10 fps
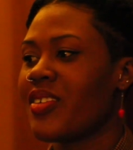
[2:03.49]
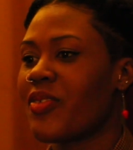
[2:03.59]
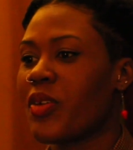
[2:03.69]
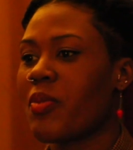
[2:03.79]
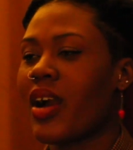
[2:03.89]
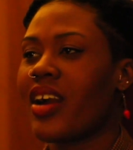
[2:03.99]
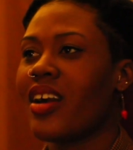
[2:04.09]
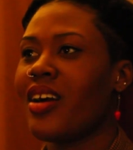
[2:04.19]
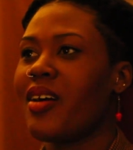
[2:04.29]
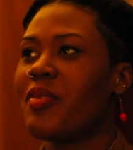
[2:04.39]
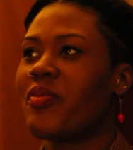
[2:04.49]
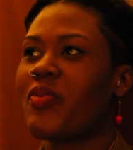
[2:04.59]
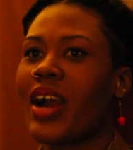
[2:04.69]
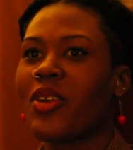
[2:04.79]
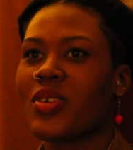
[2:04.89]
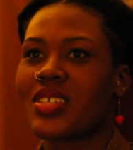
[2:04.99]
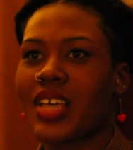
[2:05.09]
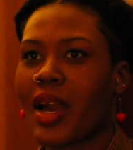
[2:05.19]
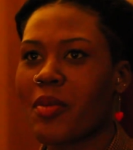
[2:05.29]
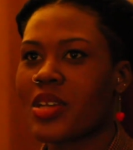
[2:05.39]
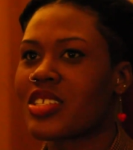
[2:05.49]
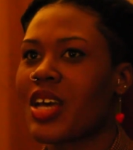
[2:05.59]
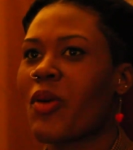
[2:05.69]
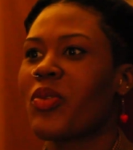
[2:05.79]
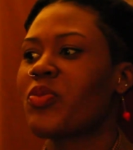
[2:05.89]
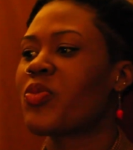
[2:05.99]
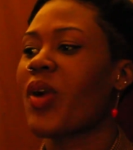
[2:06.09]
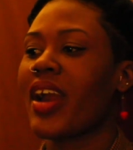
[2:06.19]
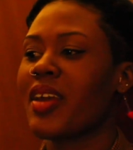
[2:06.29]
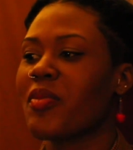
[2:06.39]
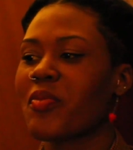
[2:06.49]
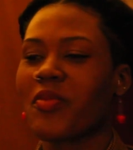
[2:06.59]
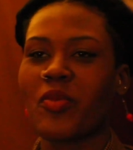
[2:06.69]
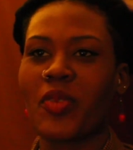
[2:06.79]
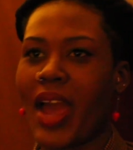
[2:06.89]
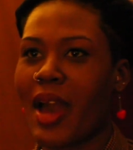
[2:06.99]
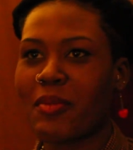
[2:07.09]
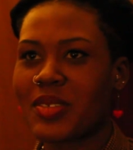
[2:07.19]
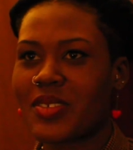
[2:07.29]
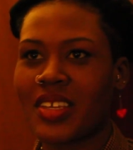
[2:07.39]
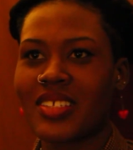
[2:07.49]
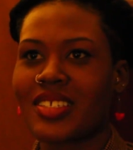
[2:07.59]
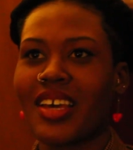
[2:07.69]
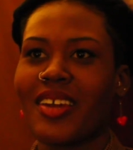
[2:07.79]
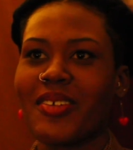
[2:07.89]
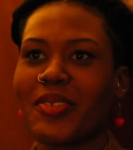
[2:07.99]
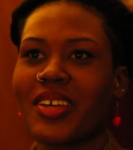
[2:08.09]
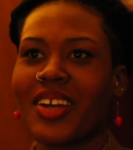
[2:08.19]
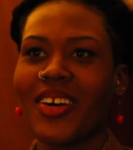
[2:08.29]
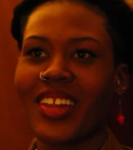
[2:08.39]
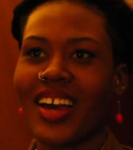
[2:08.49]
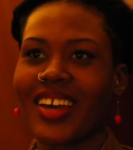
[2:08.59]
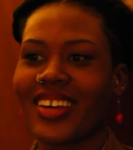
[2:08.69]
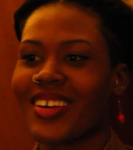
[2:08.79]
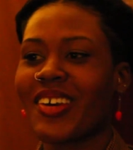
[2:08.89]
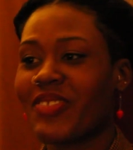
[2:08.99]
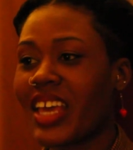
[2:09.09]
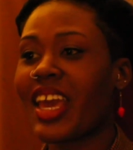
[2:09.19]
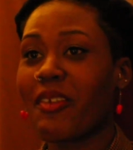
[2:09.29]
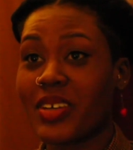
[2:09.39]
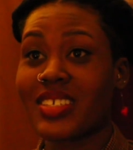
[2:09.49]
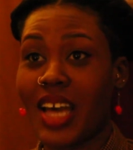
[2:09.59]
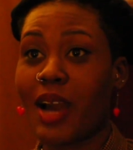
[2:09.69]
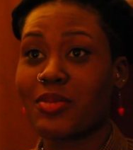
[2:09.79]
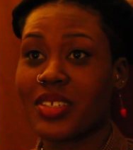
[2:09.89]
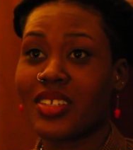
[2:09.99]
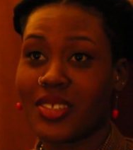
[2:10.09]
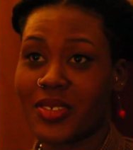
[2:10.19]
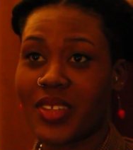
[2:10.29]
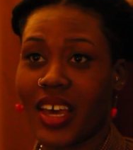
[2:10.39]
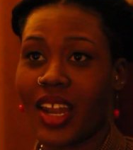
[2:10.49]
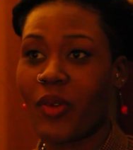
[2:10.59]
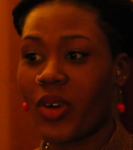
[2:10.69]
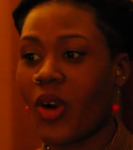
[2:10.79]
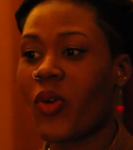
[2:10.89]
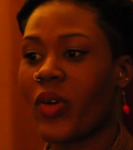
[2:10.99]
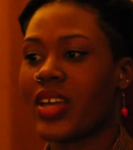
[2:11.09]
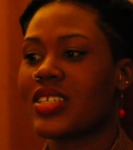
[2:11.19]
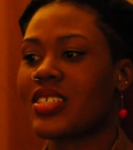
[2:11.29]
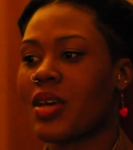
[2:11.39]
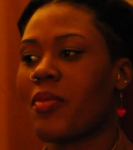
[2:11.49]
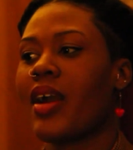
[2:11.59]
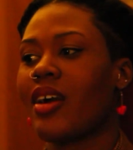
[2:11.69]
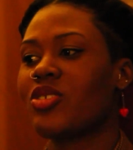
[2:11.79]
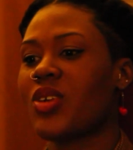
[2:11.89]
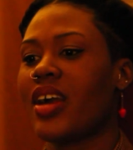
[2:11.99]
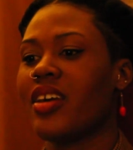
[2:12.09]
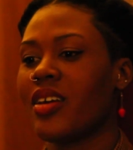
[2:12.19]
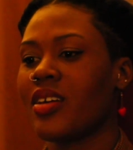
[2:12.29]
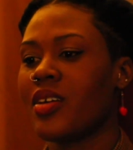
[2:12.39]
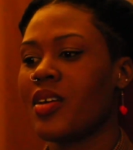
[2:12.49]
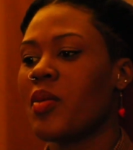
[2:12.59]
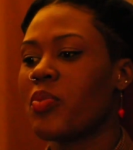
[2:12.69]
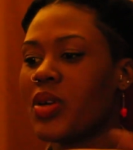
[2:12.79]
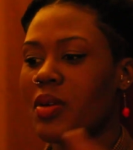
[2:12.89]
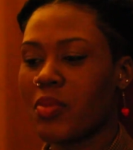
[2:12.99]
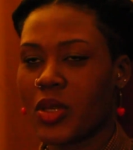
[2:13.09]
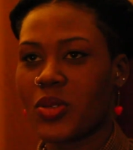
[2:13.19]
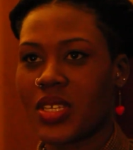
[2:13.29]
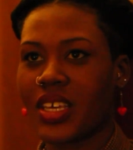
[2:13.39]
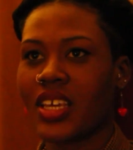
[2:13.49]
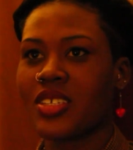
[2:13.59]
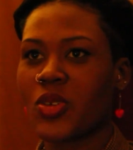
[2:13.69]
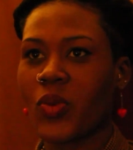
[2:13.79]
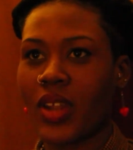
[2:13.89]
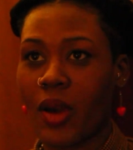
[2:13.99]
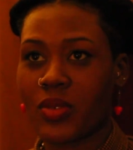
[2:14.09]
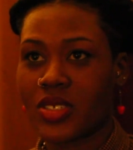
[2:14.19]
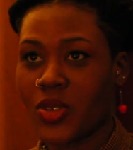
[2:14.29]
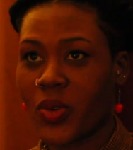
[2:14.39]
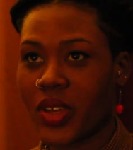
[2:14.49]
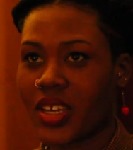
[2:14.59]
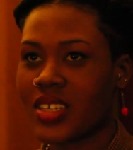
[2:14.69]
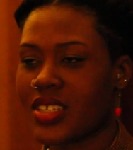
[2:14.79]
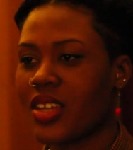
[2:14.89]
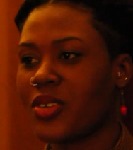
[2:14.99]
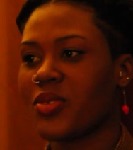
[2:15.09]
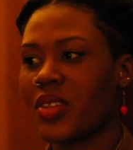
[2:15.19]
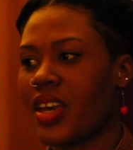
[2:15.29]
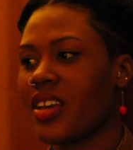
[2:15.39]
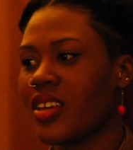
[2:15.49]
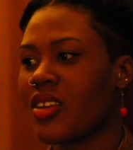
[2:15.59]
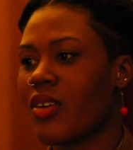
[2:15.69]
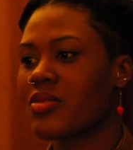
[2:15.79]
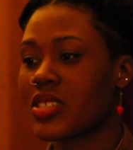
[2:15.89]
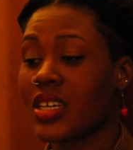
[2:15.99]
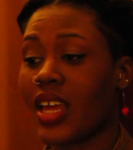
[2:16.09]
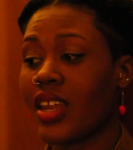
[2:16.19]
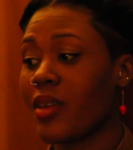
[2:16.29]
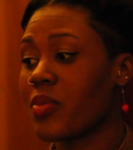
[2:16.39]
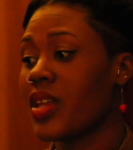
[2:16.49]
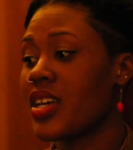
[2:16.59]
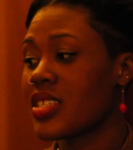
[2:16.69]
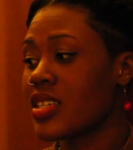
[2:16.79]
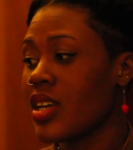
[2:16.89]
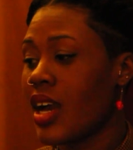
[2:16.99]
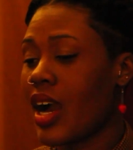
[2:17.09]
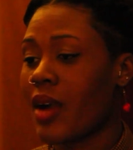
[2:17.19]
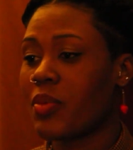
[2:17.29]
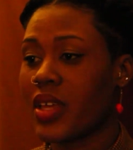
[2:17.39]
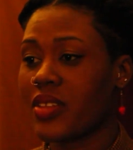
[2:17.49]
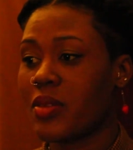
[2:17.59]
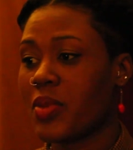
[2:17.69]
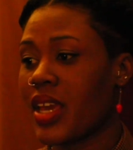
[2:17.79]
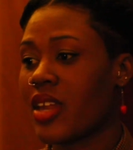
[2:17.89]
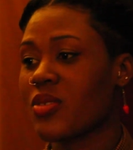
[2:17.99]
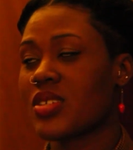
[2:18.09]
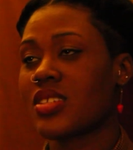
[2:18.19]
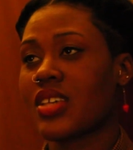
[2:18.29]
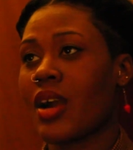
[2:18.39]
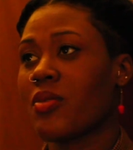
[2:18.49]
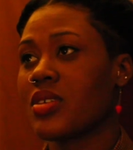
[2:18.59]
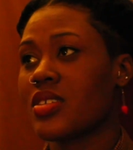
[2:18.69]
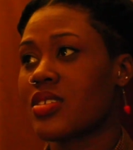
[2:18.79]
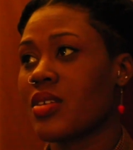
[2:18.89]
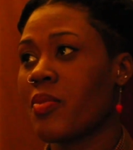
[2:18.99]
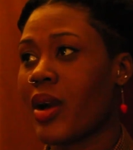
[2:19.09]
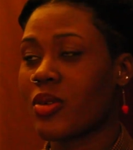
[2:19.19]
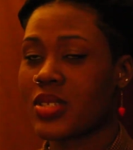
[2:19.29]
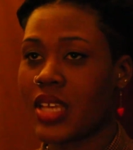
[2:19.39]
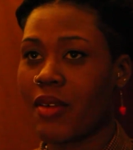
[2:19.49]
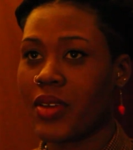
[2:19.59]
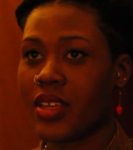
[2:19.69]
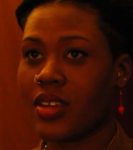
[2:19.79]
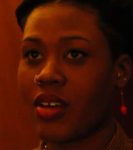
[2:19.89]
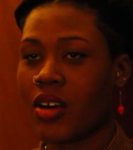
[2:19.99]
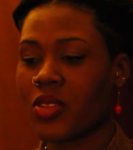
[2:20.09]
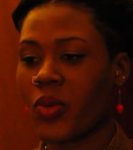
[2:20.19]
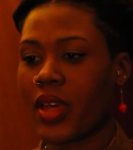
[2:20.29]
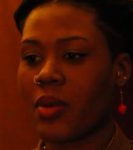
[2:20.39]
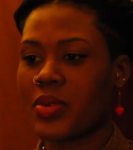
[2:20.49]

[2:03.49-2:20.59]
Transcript: for my final assignments, I would write raps instead of, if they gave us the option to do that, I would always somehow try to put music into what I was doing because I knew that, I was good at it. Plus, I played the piano since I was about 7 all the way up